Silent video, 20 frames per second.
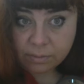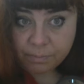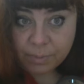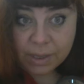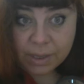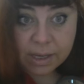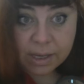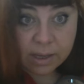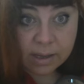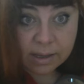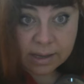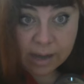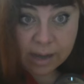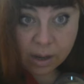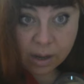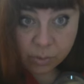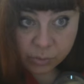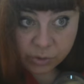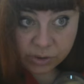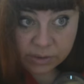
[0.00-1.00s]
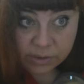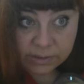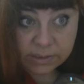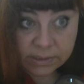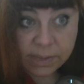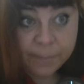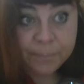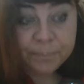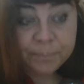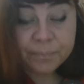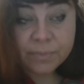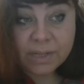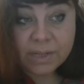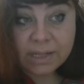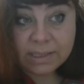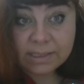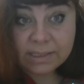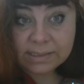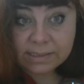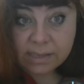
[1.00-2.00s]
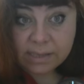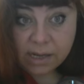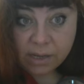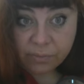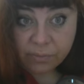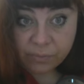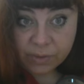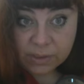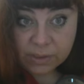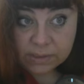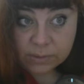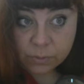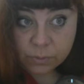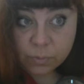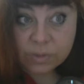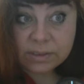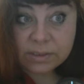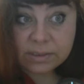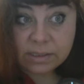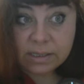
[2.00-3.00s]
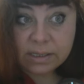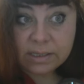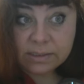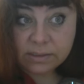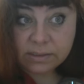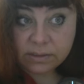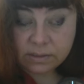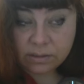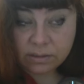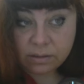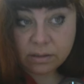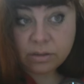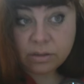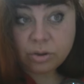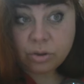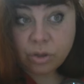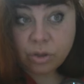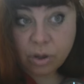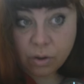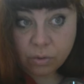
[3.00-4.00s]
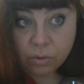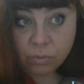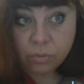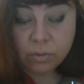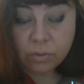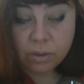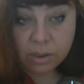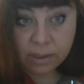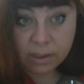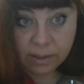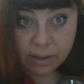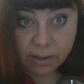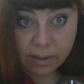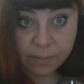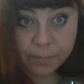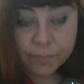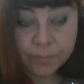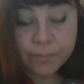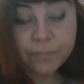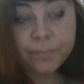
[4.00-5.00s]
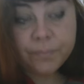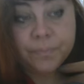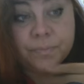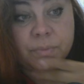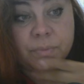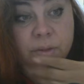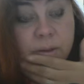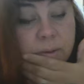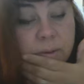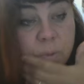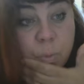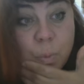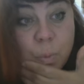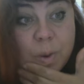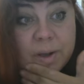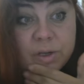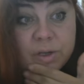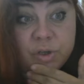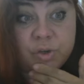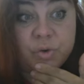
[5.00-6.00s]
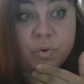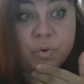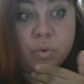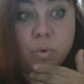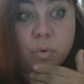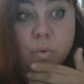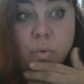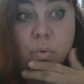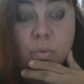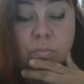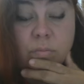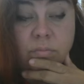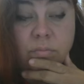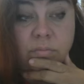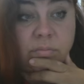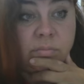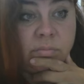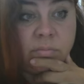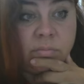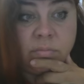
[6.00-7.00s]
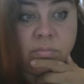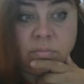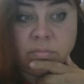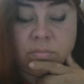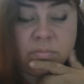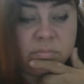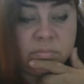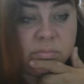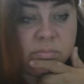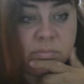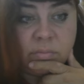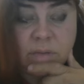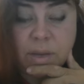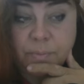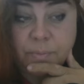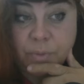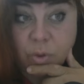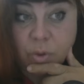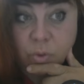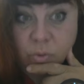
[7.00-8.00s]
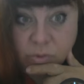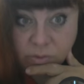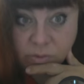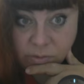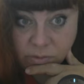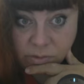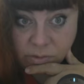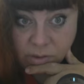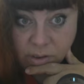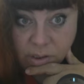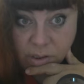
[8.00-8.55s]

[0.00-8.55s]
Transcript: big houses, that his life was easy. No, he went through abuse,